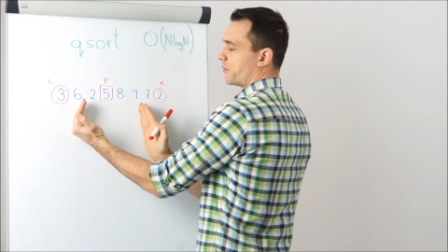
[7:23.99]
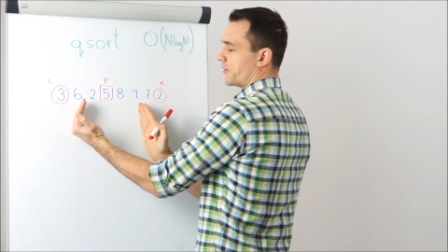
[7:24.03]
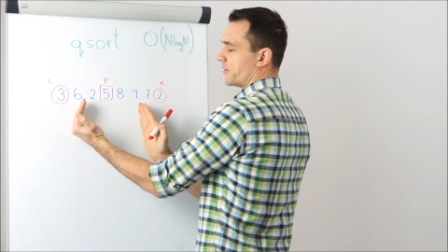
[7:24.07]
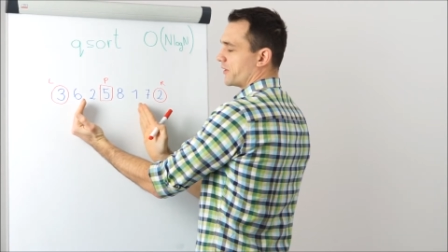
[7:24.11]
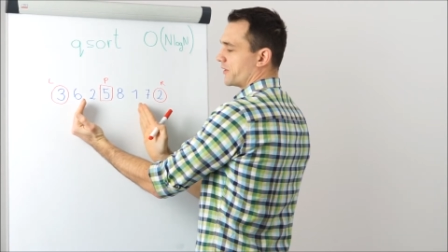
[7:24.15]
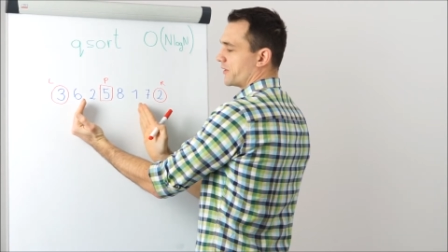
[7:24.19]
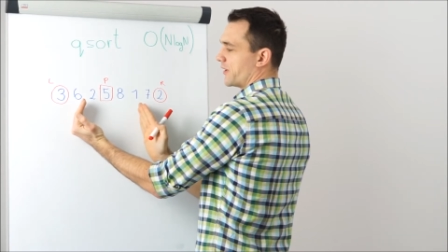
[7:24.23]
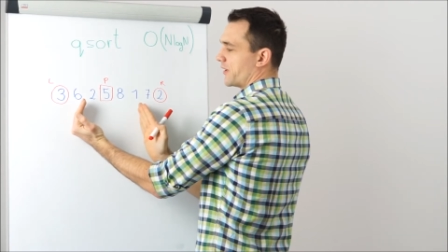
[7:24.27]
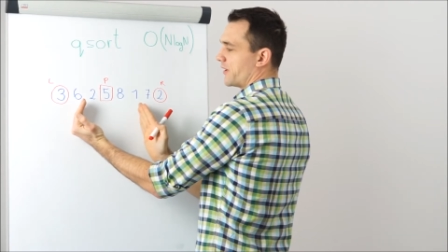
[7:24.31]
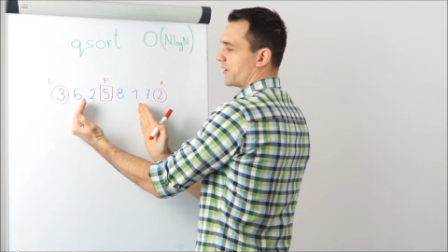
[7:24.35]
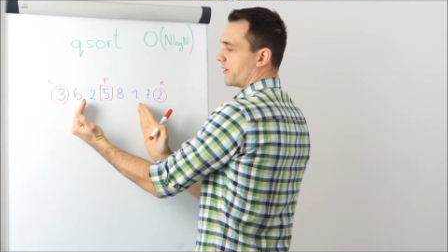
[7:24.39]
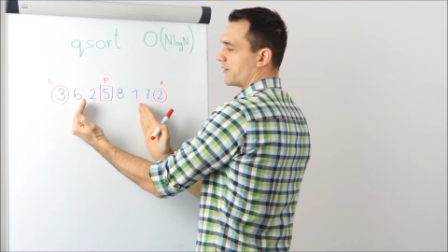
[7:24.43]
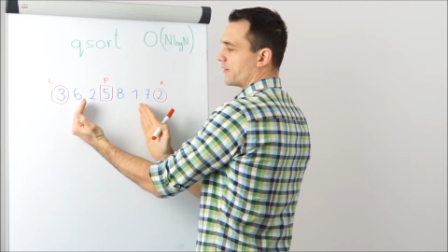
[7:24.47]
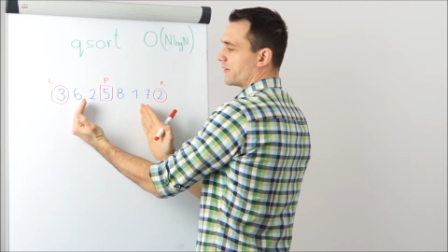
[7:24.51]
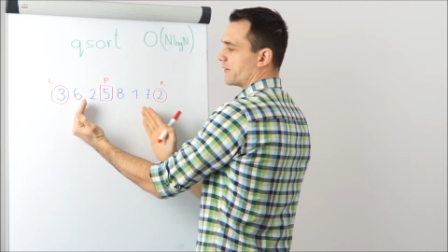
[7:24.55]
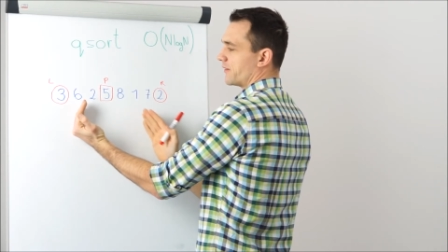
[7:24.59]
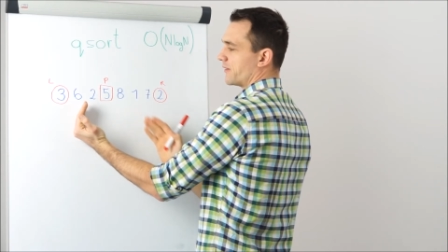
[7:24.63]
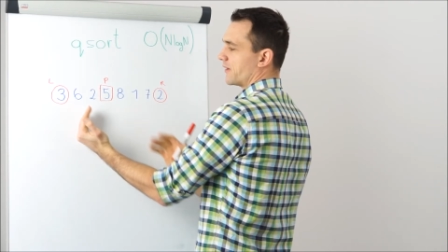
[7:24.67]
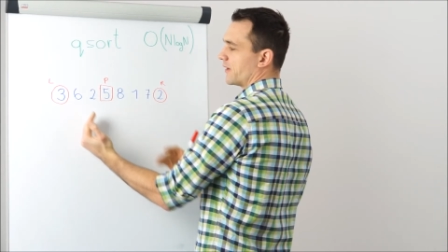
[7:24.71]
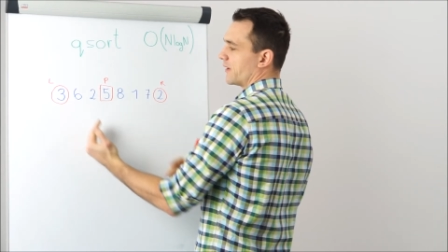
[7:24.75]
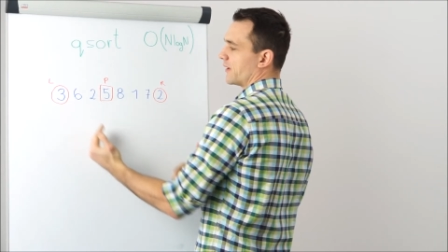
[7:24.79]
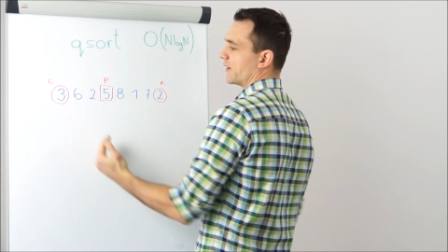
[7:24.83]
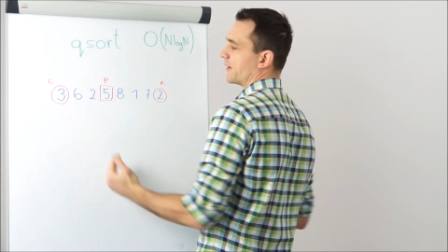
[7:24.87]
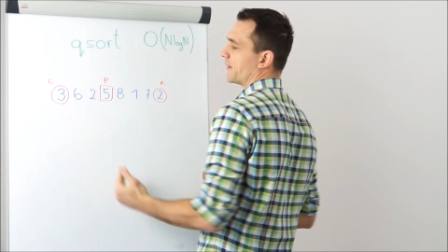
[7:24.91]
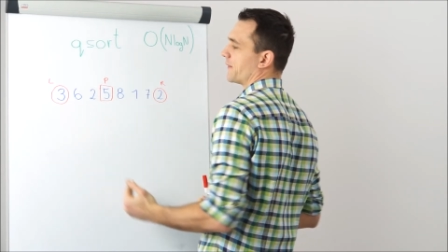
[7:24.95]
pointer
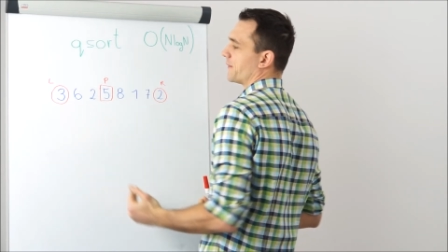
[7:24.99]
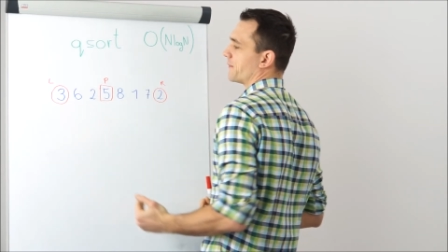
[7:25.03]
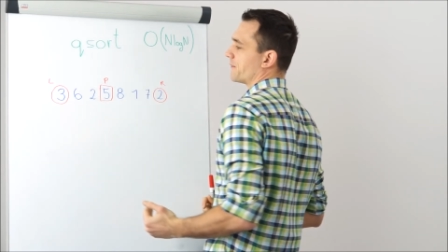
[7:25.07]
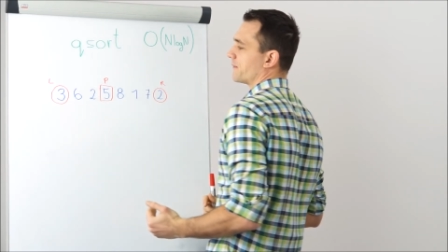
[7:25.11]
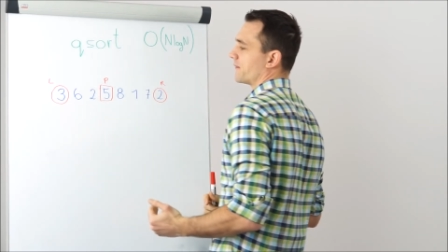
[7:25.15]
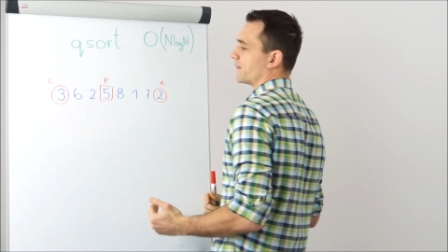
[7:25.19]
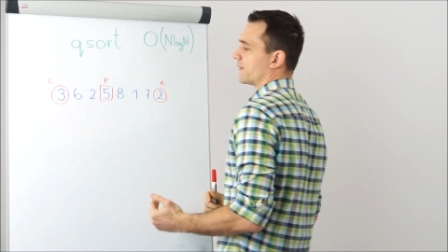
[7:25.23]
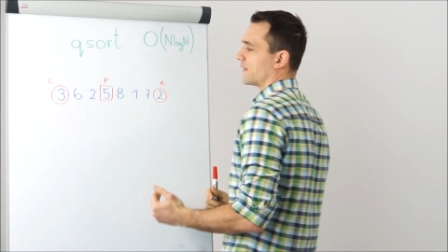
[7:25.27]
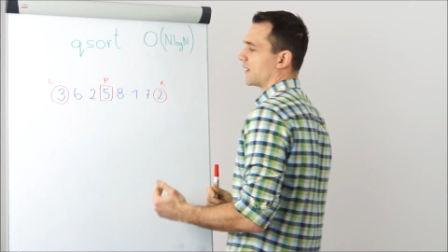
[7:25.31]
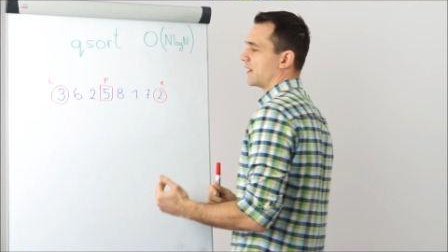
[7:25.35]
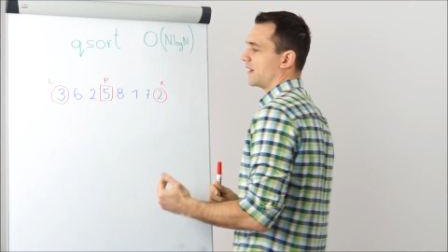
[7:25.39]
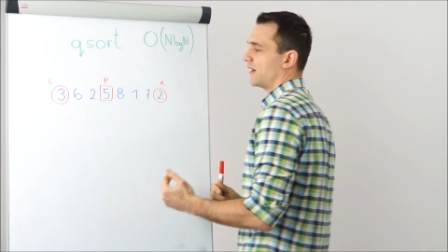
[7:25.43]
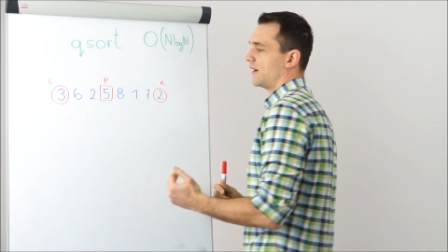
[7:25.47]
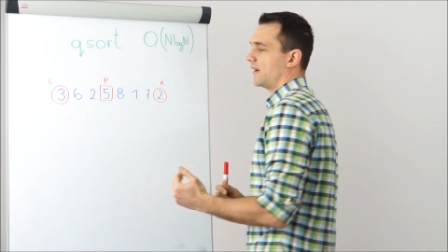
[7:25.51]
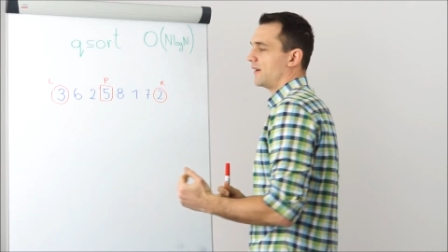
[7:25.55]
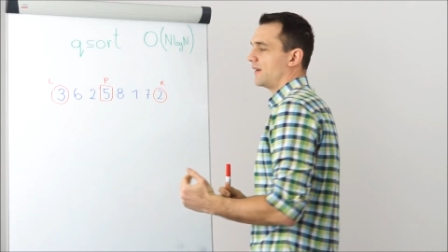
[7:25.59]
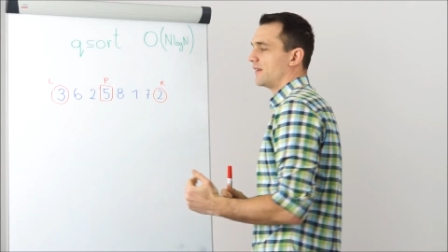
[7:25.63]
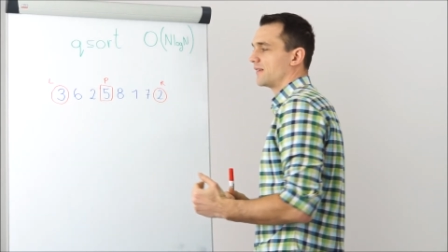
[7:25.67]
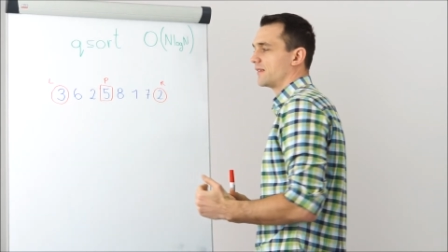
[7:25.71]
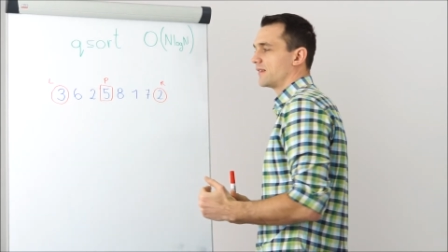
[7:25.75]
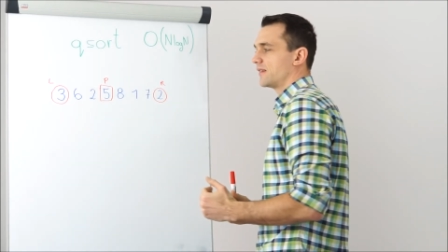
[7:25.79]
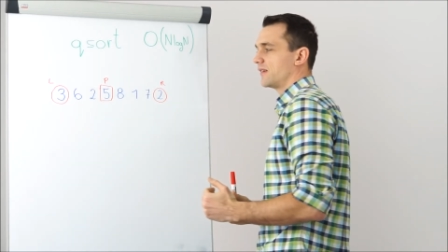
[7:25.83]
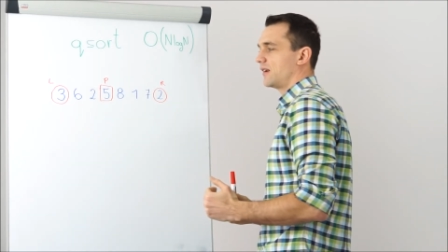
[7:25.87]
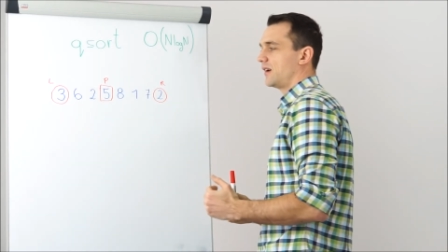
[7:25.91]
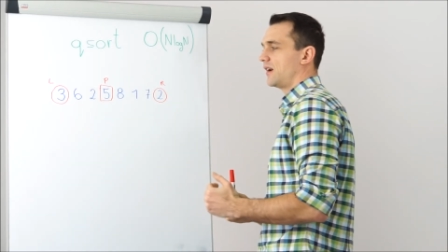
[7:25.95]

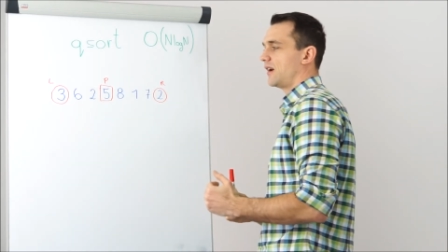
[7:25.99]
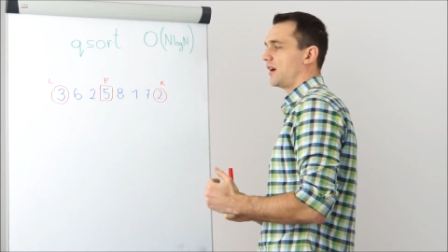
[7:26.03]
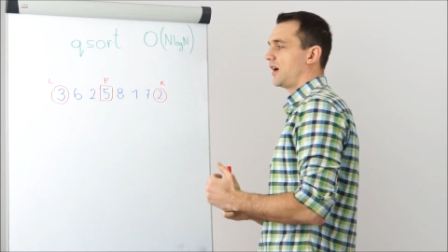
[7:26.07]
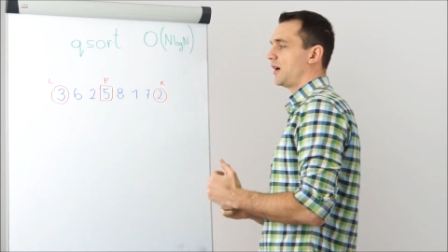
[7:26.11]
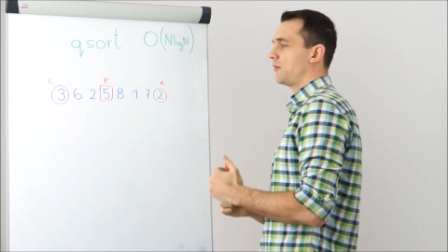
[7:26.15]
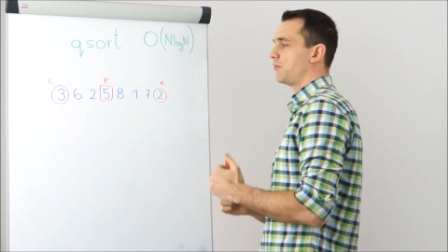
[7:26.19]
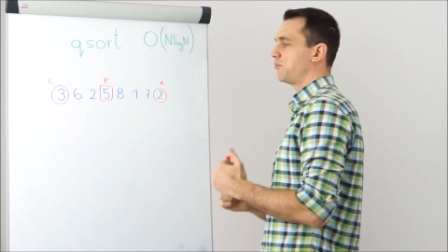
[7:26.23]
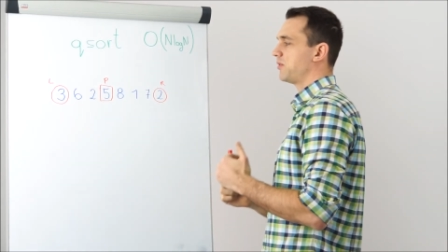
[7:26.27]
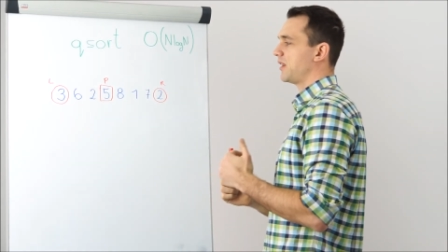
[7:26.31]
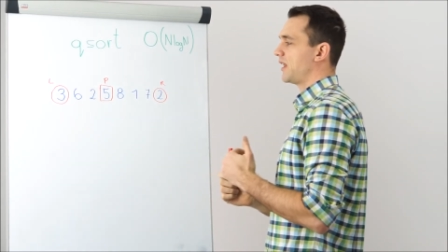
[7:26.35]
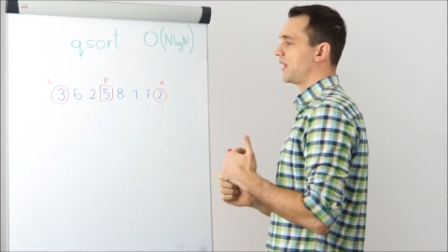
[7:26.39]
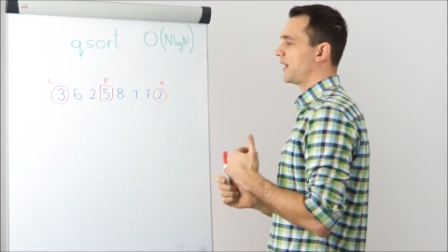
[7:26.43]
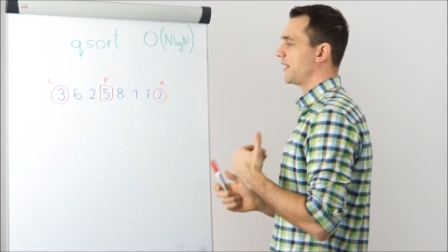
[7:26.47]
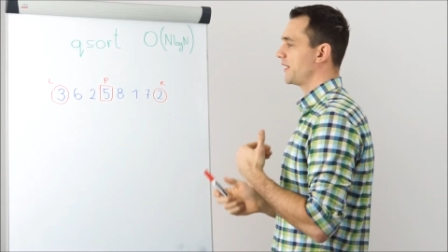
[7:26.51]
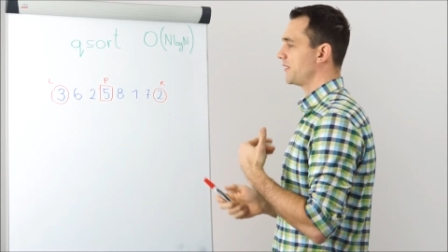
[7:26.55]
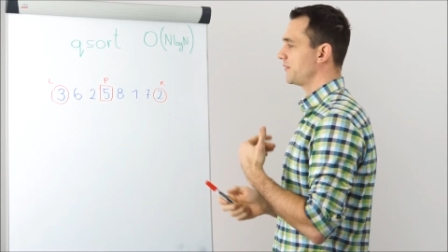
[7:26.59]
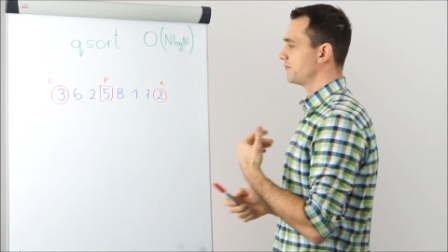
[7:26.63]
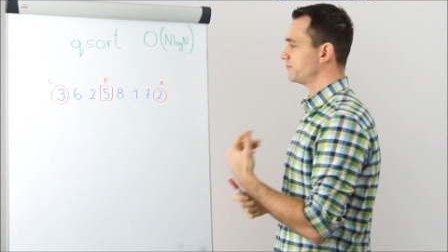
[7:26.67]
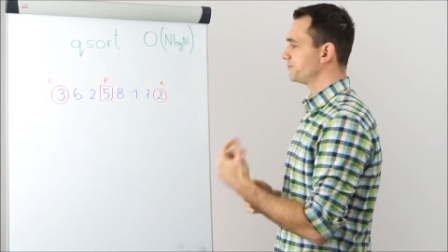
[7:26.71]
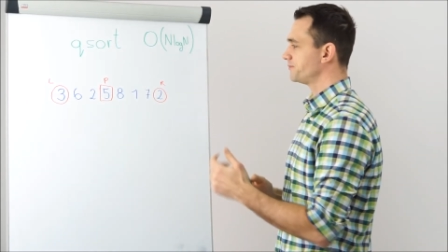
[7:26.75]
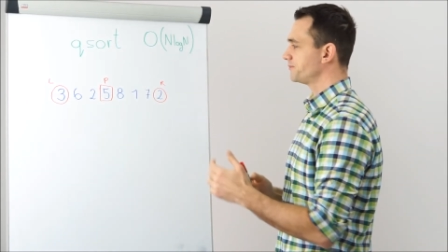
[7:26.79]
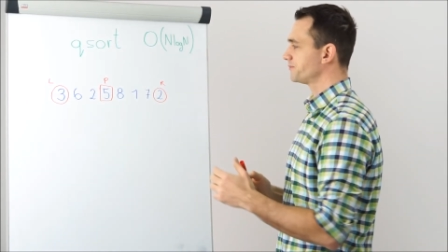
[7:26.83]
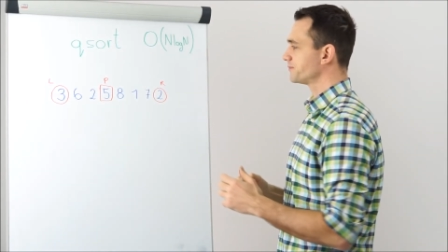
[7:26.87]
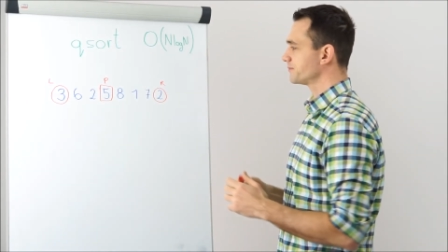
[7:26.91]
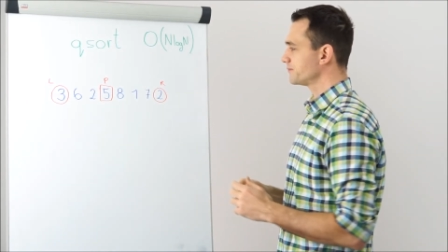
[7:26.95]
and
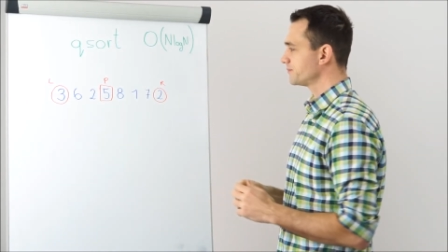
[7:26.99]
apply